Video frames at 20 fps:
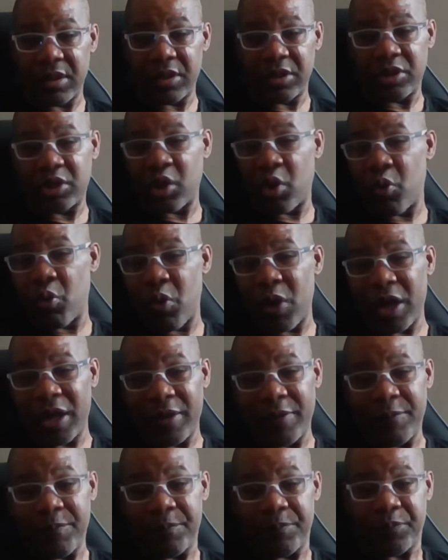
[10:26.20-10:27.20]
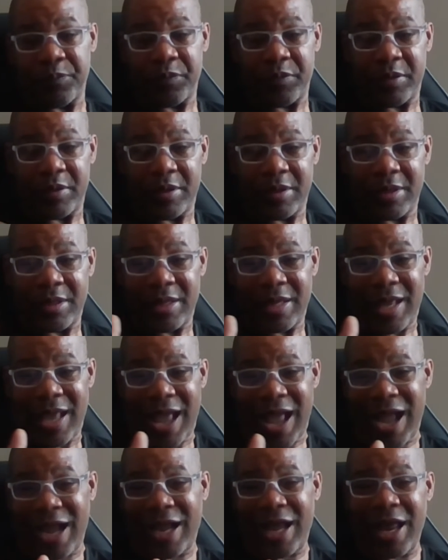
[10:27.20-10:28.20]
So what
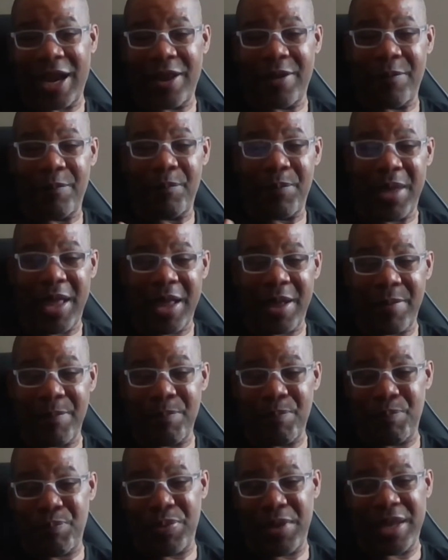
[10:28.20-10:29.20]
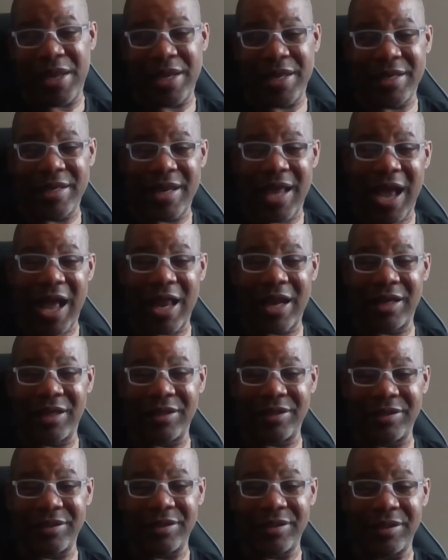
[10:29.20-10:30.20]
I gotta pay a billion
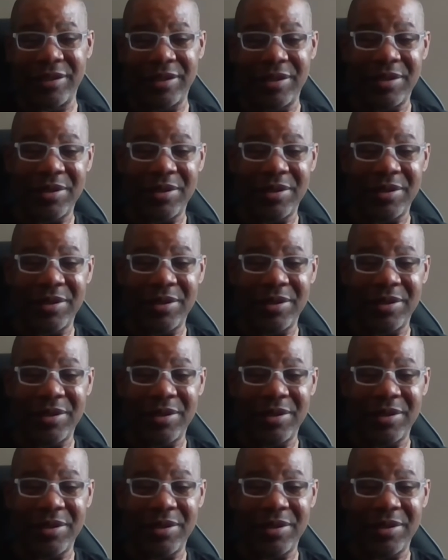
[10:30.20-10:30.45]
dollars